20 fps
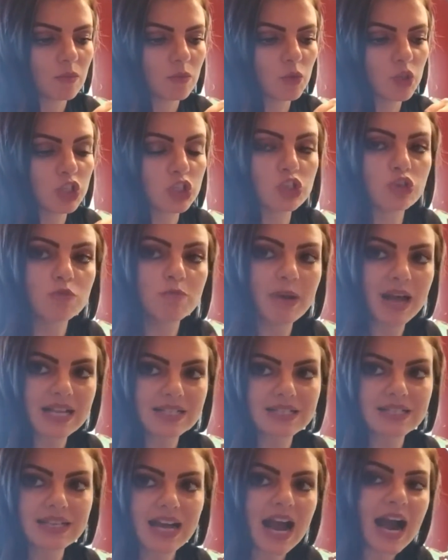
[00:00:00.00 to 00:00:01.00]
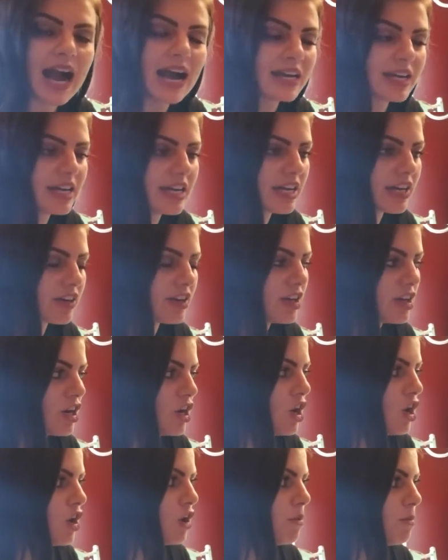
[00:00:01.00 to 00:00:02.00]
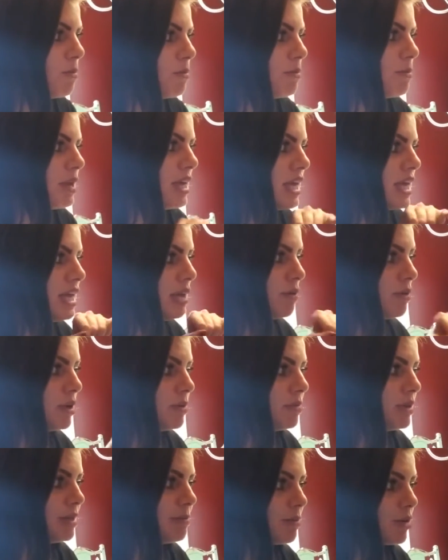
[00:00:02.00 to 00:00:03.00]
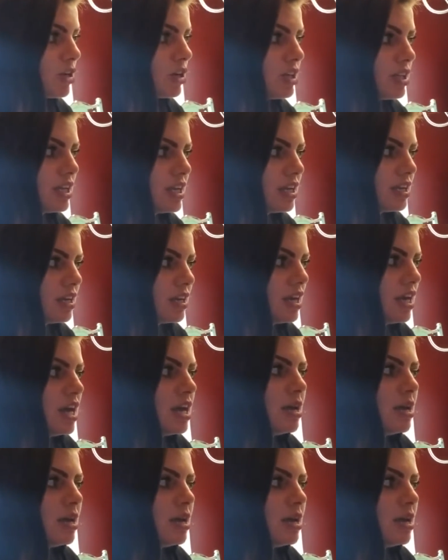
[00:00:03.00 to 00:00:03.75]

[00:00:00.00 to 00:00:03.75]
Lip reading: would do best out of here in a home, it would be Merlin.